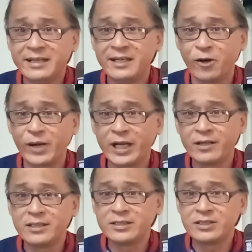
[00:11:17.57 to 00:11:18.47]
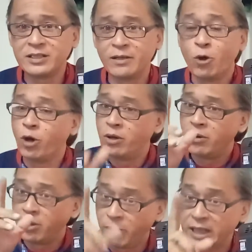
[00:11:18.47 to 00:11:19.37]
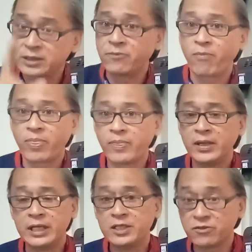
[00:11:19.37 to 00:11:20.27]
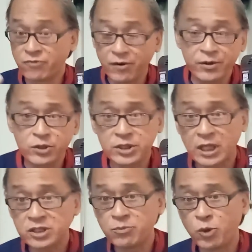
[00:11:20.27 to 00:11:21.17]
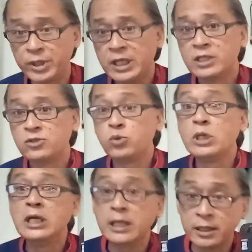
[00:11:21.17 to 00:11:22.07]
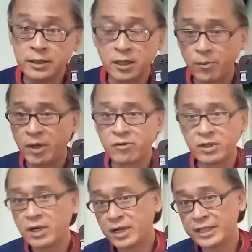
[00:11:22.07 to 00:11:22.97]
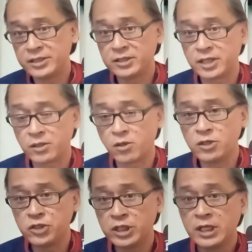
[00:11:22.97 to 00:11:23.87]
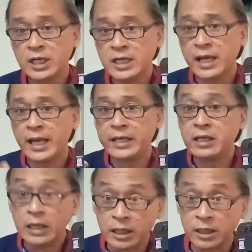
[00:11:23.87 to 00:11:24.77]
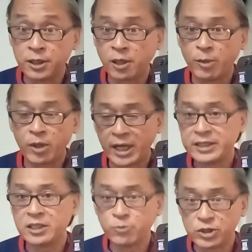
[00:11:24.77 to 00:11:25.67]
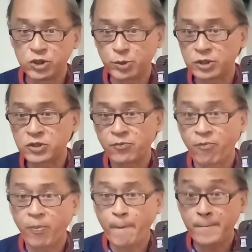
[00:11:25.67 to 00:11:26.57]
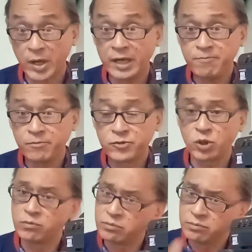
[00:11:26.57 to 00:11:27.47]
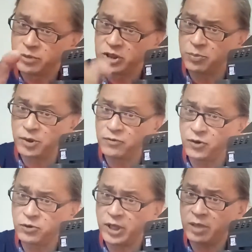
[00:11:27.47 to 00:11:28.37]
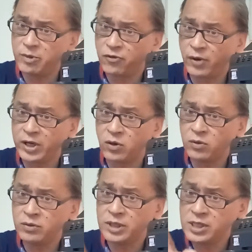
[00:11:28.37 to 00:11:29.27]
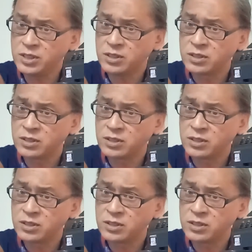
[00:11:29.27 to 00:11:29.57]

All right, but it is a very good starting point to learn about lighting technology and learn about lighting principles. Okay, so principle for today before I go is